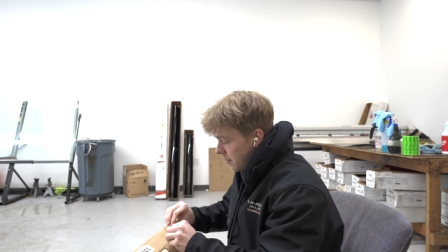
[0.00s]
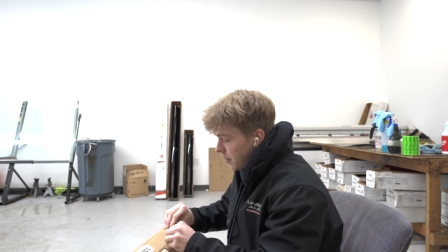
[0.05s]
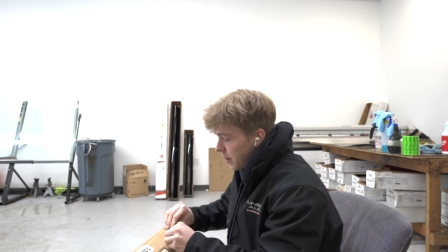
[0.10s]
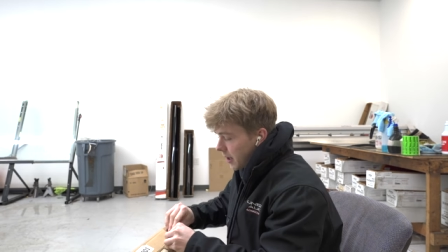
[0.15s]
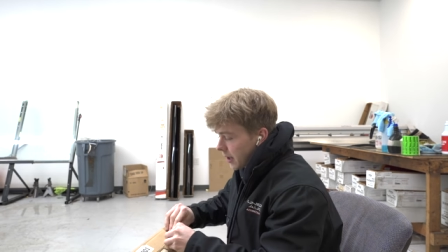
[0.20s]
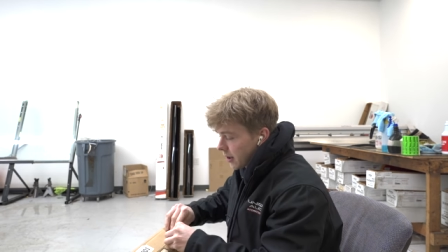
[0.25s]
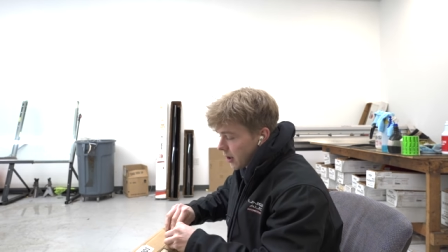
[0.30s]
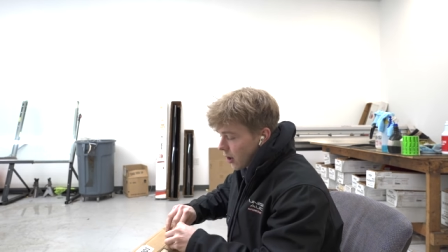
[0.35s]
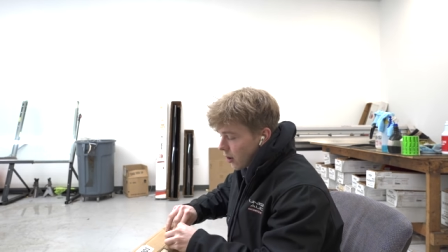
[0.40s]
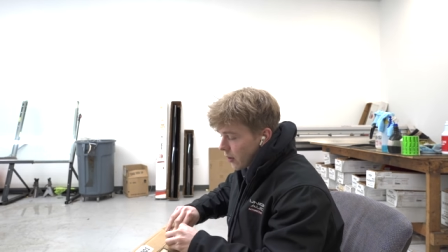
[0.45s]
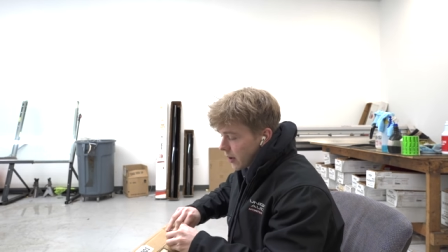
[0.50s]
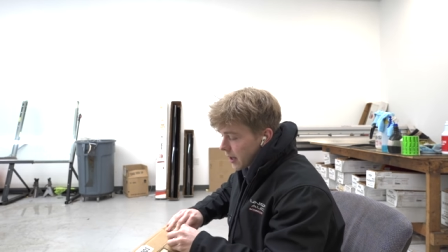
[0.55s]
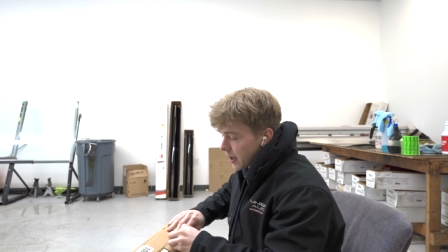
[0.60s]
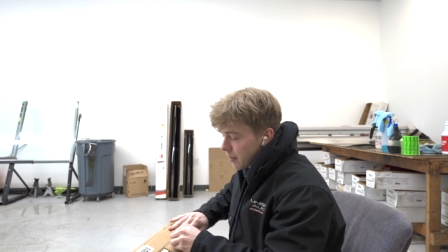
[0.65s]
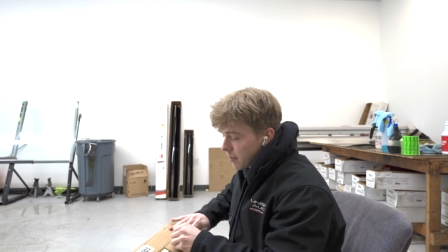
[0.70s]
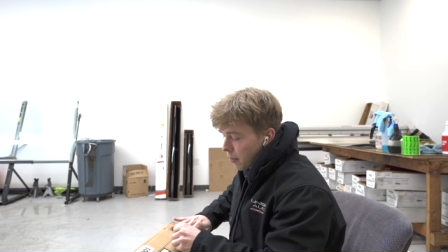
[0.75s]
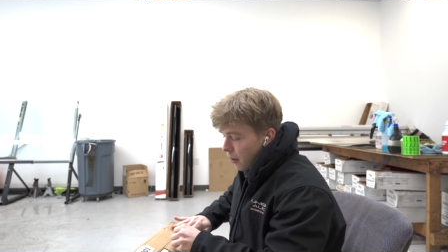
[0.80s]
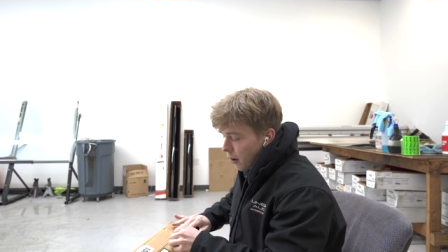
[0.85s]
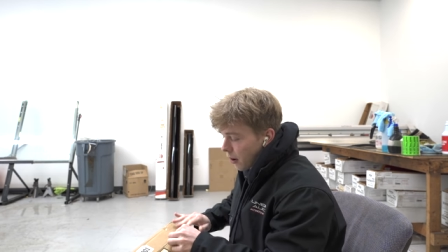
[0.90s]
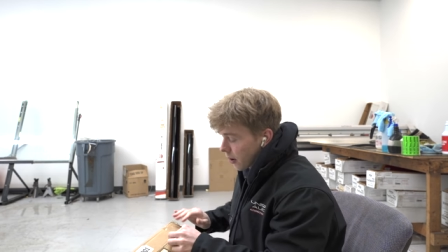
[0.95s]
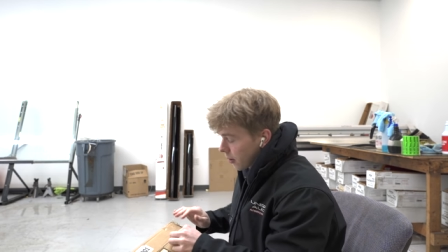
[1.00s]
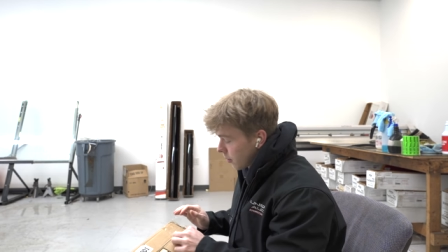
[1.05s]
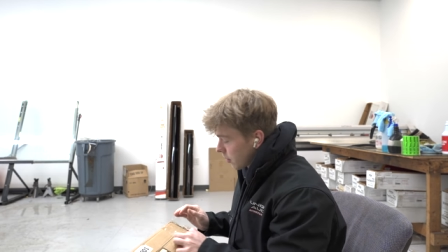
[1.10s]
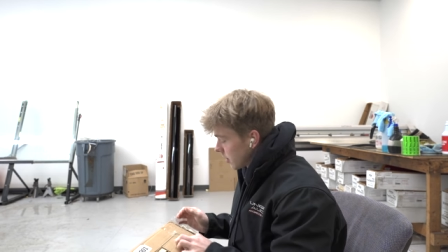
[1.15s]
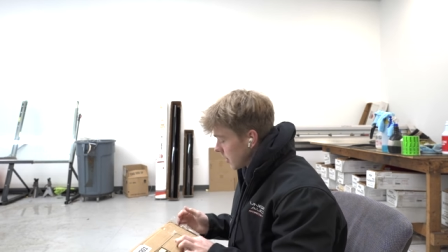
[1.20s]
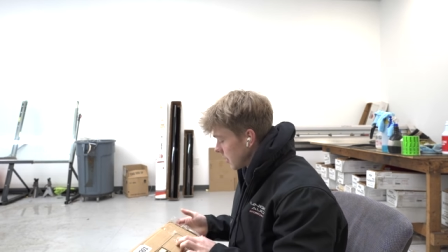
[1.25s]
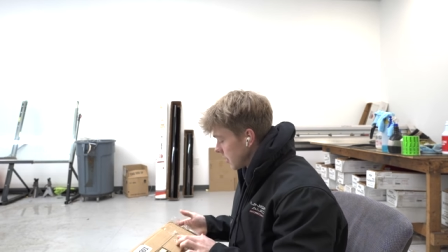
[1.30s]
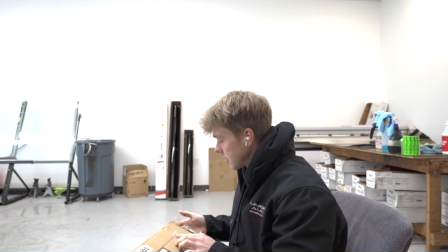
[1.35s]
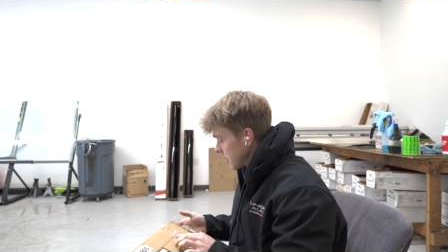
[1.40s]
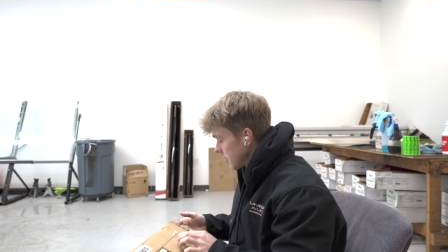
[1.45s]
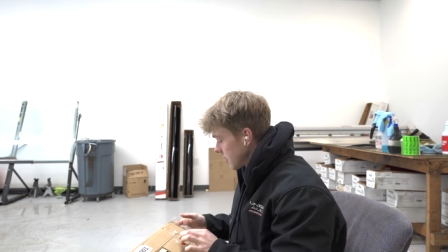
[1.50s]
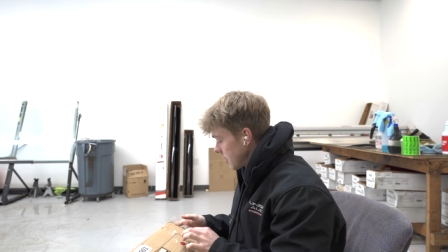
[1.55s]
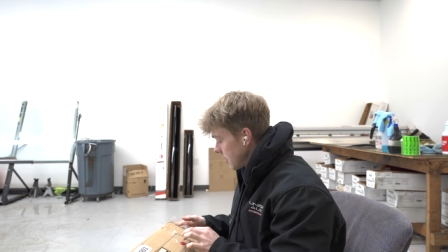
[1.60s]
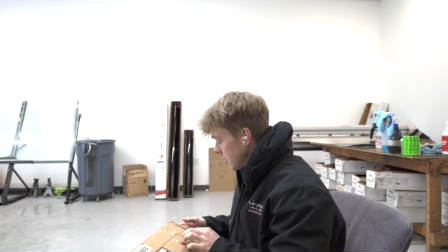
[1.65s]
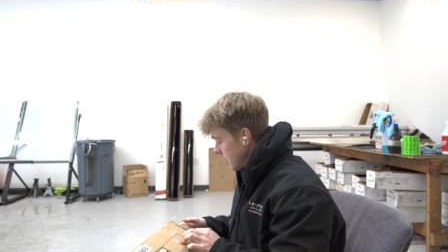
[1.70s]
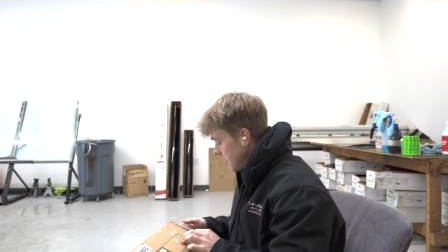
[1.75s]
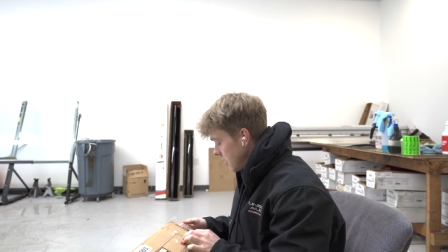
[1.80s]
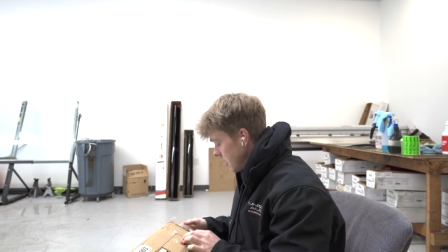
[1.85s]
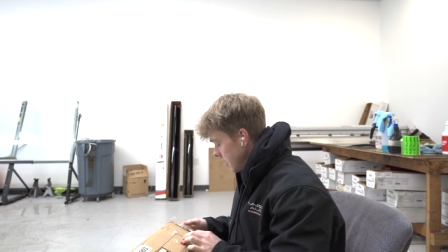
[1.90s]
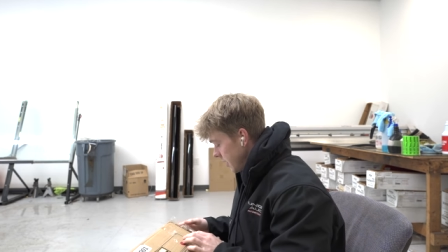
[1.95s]
But an OEM part was
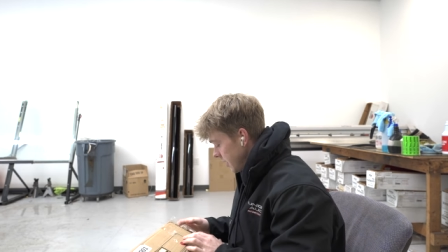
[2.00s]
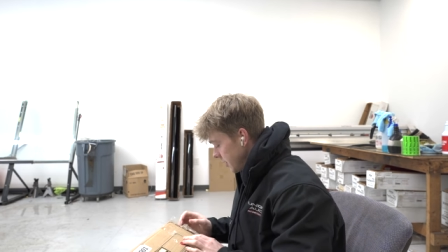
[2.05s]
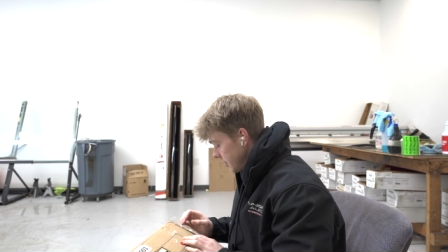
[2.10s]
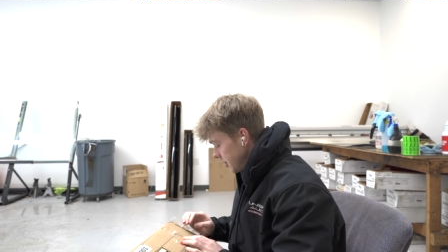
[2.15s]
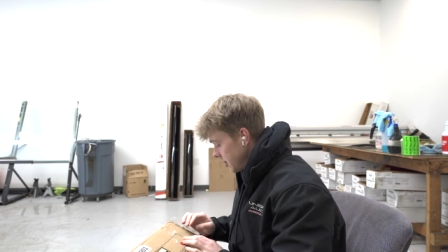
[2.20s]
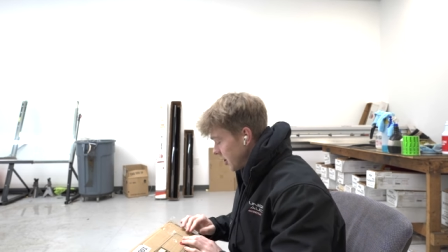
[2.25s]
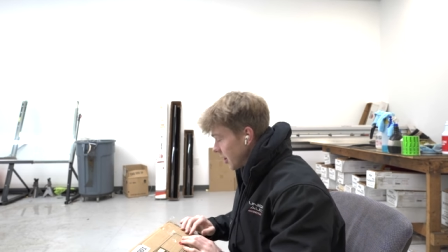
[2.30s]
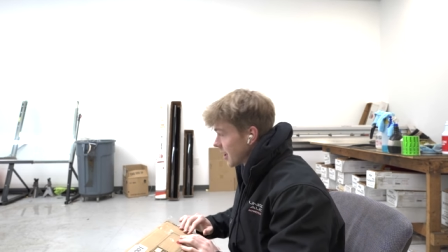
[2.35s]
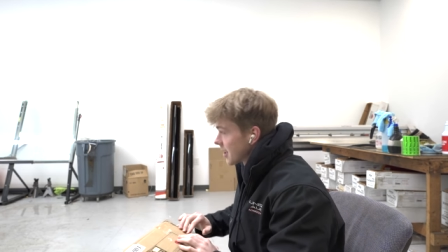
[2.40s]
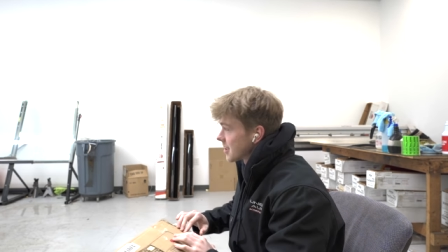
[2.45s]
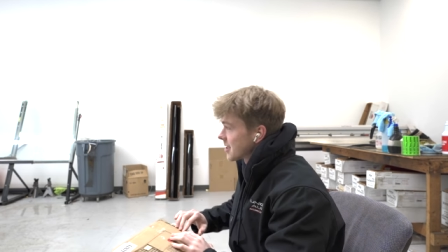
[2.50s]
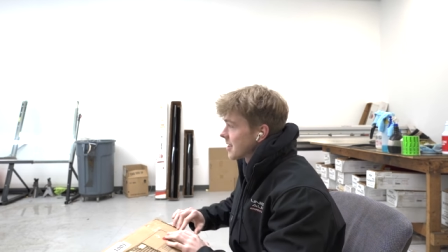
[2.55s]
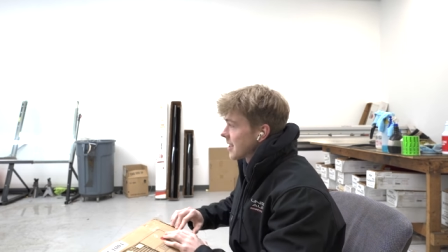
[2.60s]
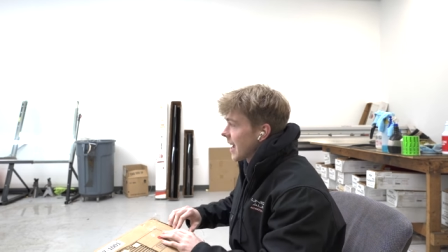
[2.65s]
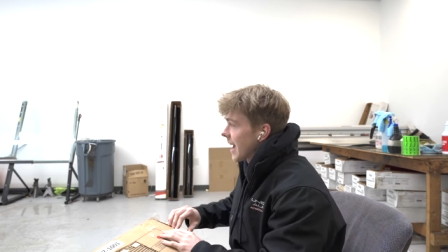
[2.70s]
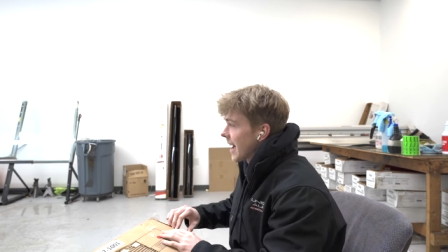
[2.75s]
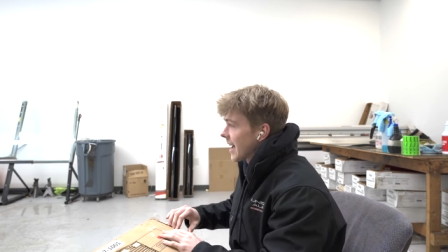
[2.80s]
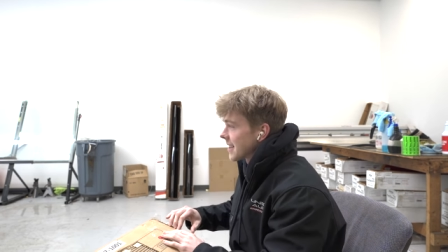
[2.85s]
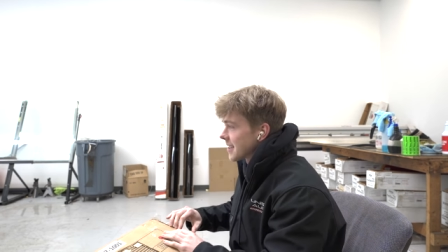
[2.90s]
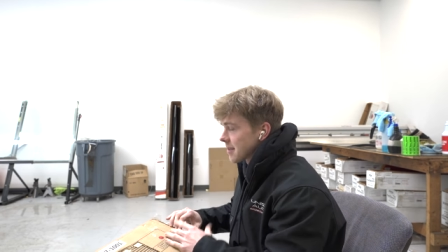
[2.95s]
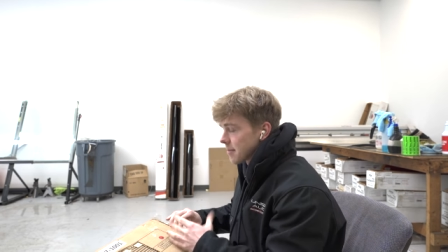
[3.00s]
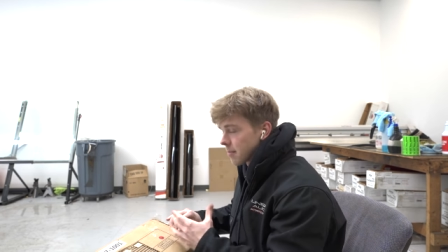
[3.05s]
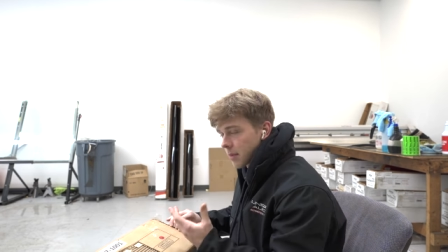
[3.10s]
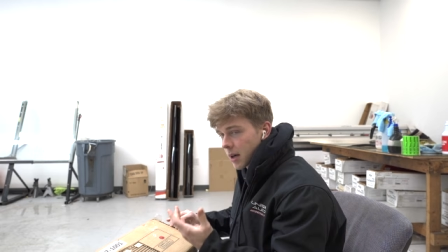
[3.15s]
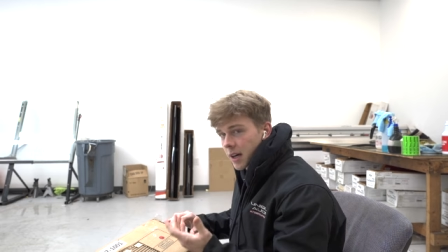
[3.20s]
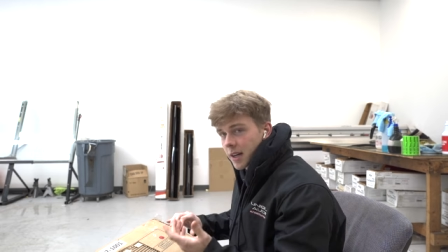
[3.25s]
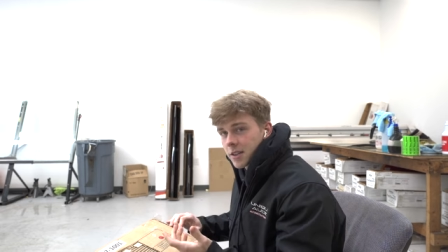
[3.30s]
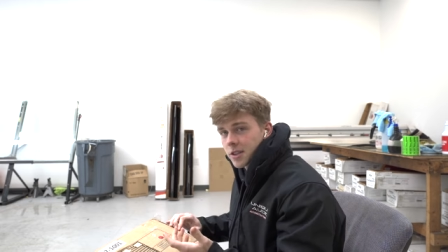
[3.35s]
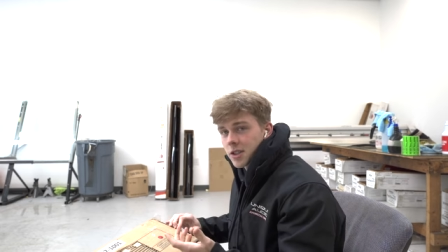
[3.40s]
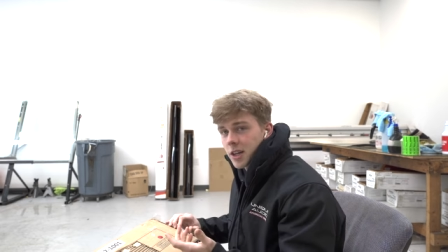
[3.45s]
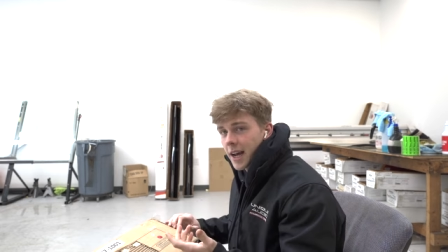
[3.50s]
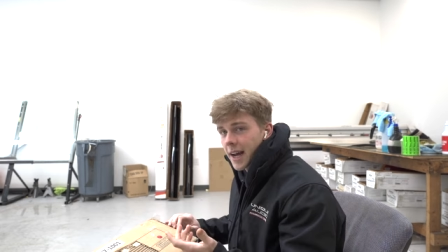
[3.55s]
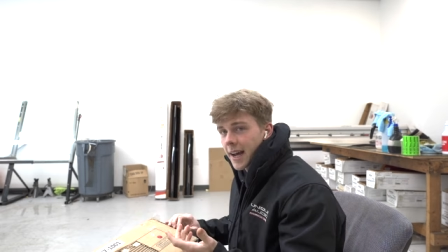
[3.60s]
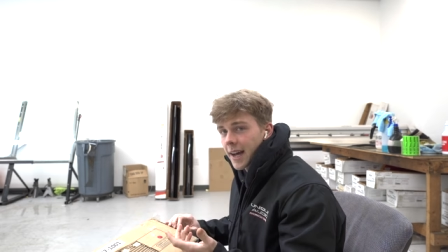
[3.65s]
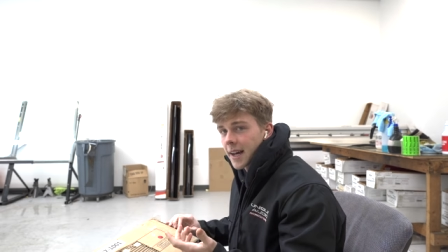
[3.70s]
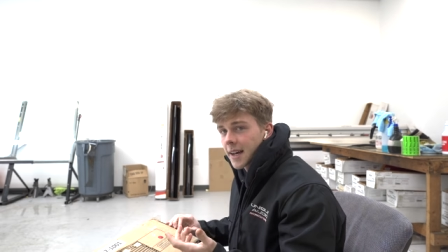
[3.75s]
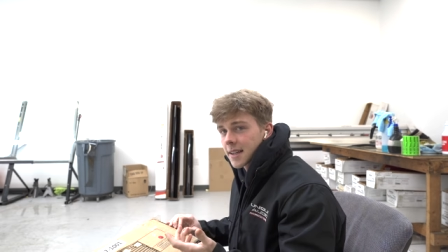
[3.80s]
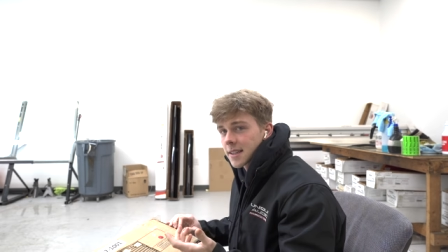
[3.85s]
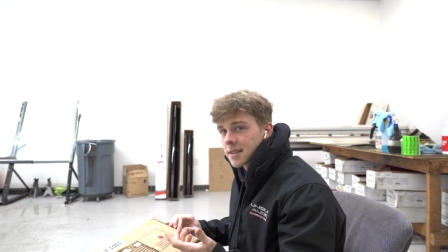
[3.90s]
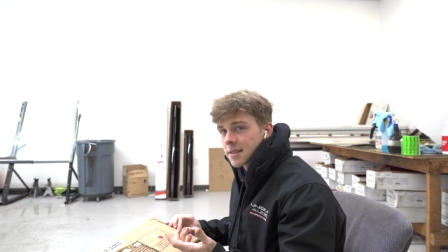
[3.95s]
just as much
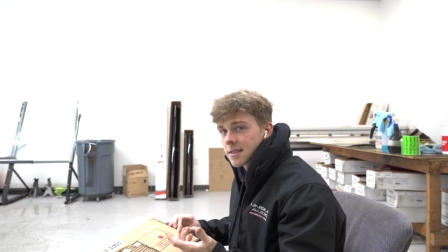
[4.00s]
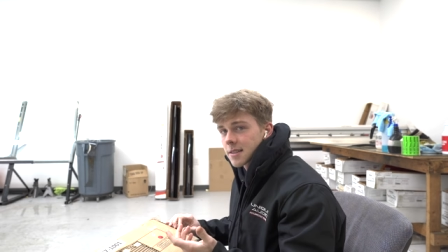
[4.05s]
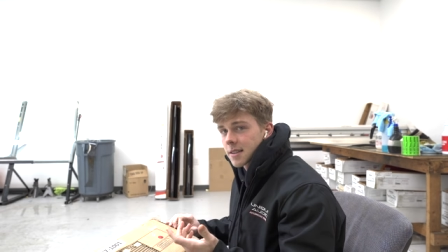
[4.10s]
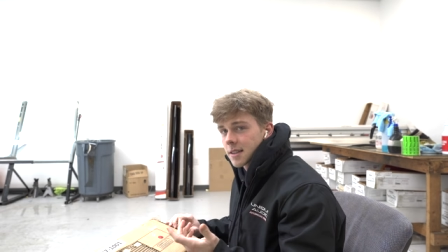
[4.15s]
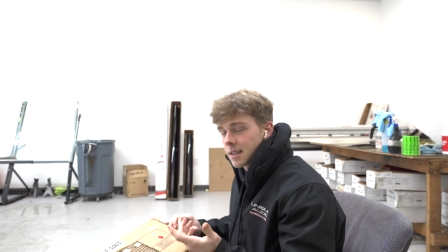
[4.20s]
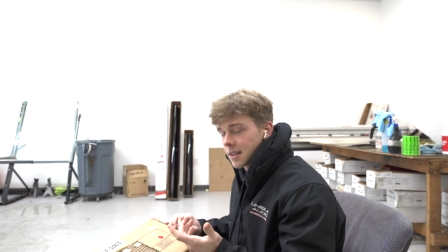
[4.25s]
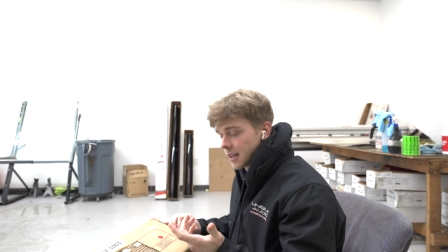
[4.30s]
as